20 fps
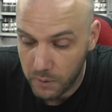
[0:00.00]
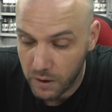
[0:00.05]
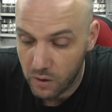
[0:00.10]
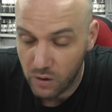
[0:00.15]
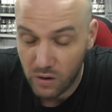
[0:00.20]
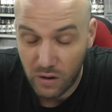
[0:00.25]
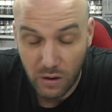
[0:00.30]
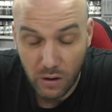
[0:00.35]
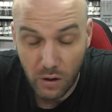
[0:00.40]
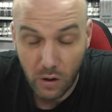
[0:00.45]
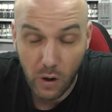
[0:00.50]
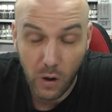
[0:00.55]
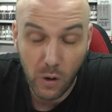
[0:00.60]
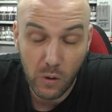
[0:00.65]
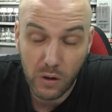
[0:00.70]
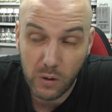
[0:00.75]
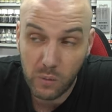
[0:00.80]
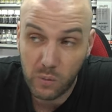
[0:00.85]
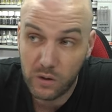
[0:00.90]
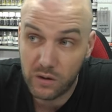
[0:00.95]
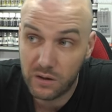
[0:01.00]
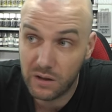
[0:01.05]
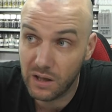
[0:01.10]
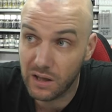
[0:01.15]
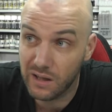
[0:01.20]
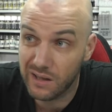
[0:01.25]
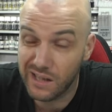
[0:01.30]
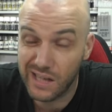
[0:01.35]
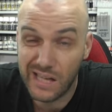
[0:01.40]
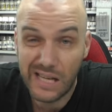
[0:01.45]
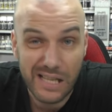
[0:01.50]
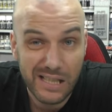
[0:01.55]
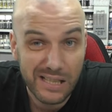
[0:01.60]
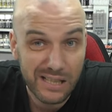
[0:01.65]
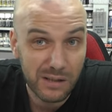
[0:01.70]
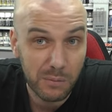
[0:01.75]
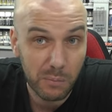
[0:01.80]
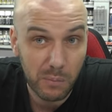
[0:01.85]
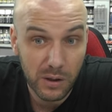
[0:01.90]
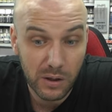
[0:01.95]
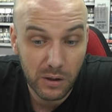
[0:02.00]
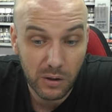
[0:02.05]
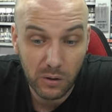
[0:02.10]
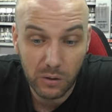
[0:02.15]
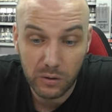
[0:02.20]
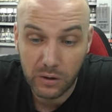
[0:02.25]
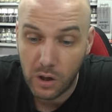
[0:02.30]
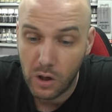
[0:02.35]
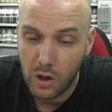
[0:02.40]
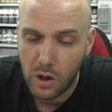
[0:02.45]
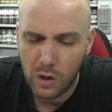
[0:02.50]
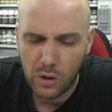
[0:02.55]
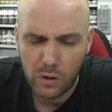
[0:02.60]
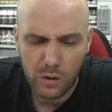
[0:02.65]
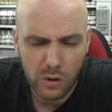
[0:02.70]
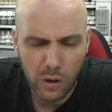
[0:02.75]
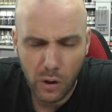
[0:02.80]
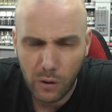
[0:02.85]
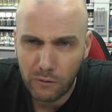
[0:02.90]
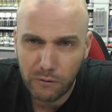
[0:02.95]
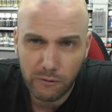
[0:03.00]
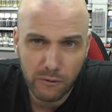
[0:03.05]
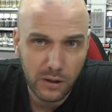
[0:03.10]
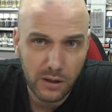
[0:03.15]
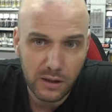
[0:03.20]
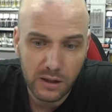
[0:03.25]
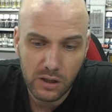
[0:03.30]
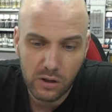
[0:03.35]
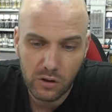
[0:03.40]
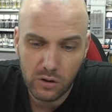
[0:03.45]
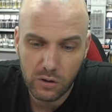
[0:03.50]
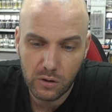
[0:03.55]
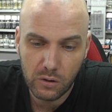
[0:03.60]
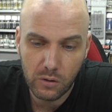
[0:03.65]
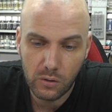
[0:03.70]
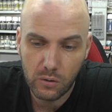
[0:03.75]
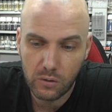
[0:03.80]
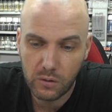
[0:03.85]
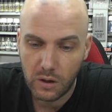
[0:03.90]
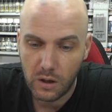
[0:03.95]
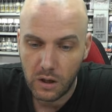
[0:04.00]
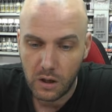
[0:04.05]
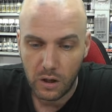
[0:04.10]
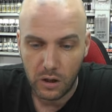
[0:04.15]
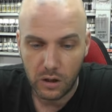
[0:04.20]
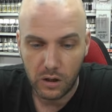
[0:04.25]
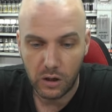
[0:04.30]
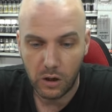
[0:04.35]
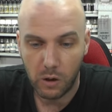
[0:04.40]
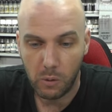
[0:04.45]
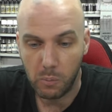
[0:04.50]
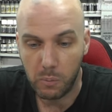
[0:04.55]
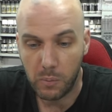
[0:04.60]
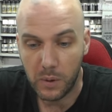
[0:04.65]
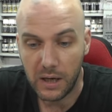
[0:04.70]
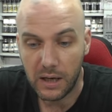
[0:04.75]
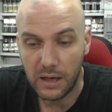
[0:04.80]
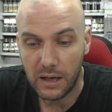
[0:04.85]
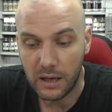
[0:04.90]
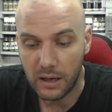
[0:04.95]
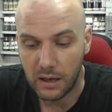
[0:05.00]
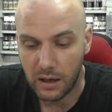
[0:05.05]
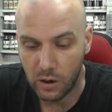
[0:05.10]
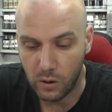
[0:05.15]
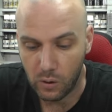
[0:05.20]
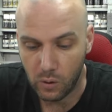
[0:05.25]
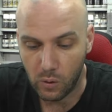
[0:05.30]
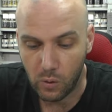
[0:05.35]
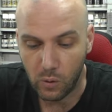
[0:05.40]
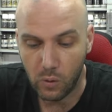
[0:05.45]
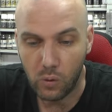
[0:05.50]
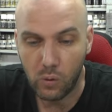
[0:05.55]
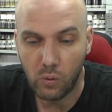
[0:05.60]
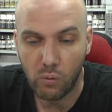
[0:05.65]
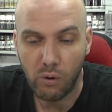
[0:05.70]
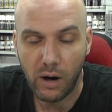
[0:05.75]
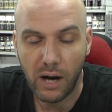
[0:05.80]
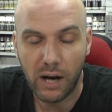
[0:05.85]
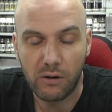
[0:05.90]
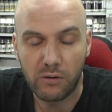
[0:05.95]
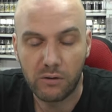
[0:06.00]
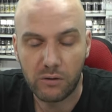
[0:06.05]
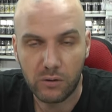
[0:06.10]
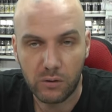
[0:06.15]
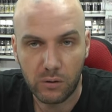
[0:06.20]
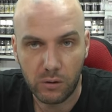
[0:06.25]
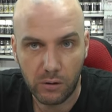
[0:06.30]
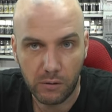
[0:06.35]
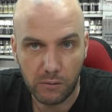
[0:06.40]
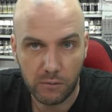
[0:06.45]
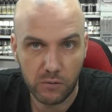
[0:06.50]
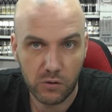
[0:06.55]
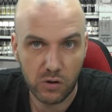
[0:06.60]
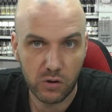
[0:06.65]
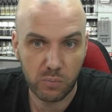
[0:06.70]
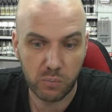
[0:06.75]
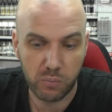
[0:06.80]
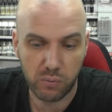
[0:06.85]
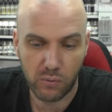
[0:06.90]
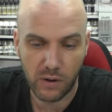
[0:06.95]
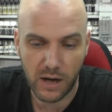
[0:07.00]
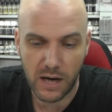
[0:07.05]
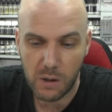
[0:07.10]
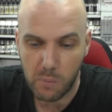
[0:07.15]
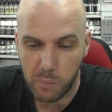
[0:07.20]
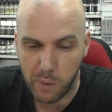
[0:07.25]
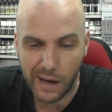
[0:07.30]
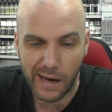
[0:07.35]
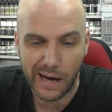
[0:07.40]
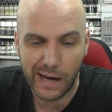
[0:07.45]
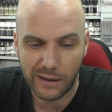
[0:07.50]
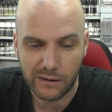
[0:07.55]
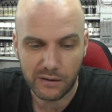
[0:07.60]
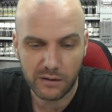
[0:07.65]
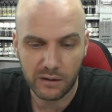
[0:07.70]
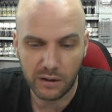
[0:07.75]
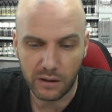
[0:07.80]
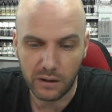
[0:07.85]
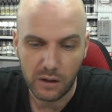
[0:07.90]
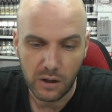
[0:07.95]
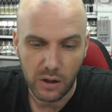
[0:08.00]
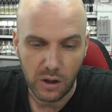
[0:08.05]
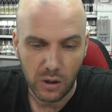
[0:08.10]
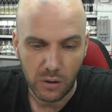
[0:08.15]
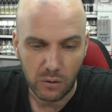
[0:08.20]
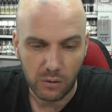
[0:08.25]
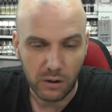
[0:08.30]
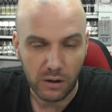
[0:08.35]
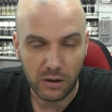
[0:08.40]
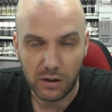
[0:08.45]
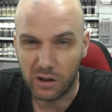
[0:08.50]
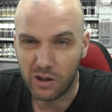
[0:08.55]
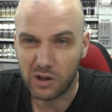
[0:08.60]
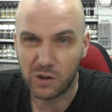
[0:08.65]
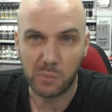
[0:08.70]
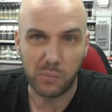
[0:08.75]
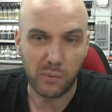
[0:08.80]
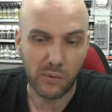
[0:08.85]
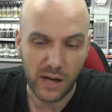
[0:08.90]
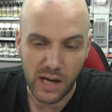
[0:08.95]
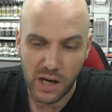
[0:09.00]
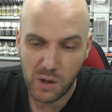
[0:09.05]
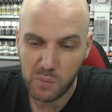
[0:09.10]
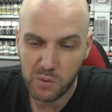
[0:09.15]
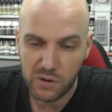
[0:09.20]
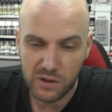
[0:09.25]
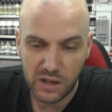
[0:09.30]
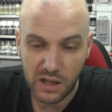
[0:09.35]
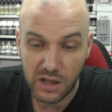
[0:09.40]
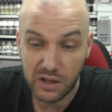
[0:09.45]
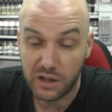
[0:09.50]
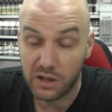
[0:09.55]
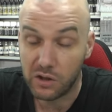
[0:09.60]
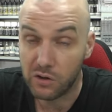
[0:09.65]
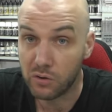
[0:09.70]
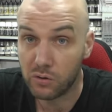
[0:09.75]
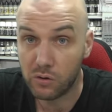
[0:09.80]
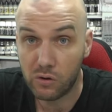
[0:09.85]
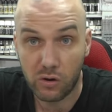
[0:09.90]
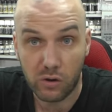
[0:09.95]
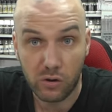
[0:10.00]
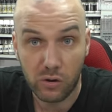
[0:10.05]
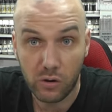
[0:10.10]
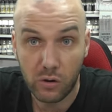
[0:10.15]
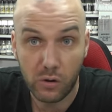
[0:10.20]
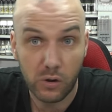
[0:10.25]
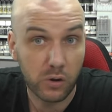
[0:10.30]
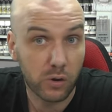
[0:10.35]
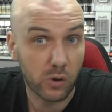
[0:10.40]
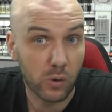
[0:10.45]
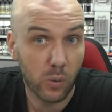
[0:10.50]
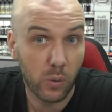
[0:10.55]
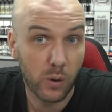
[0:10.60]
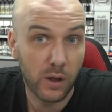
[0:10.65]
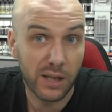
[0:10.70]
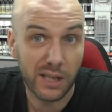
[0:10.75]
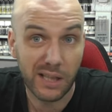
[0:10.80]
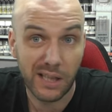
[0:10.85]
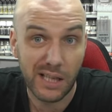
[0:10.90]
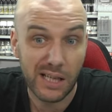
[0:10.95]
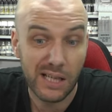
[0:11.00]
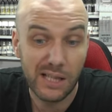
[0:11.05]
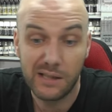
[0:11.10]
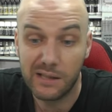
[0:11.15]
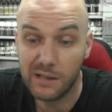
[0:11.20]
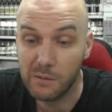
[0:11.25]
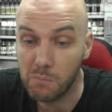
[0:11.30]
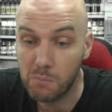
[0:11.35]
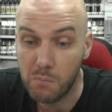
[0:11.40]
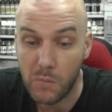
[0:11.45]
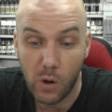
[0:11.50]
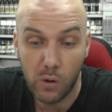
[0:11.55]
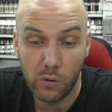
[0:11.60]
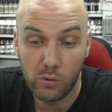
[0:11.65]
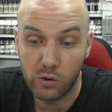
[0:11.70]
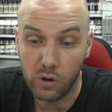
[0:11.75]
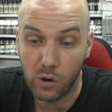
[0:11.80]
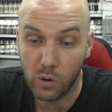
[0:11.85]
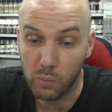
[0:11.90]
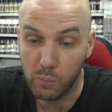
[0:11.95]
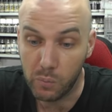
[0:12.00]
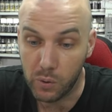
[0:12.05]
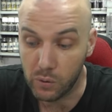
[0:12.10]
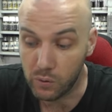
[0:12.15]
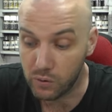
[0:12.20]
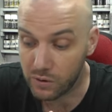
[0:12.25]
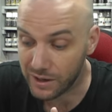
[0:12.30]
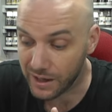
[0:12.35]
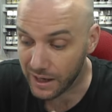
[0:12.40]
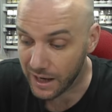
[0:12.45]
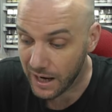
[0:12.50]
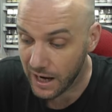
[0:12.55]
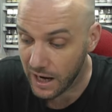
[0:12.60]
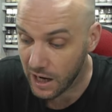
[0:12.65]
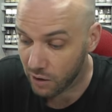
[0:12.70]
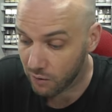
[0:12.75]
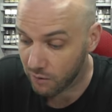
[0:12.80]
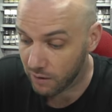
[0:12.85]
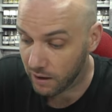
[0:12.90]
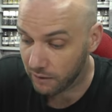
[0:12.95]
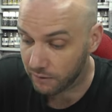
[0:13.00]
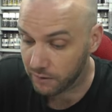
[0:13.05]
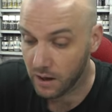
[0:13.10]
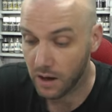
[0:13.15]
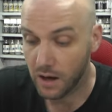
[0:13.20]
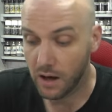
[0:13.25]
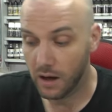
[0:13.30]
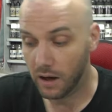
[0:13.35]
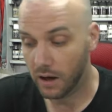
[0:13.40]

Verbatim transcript: I mean, not only was it easy to build, no fit issues, you know, being an all-round sort of spray pattern, right, the spraying was easy. It's such a nice, quick, easy Mojo booster aircraft.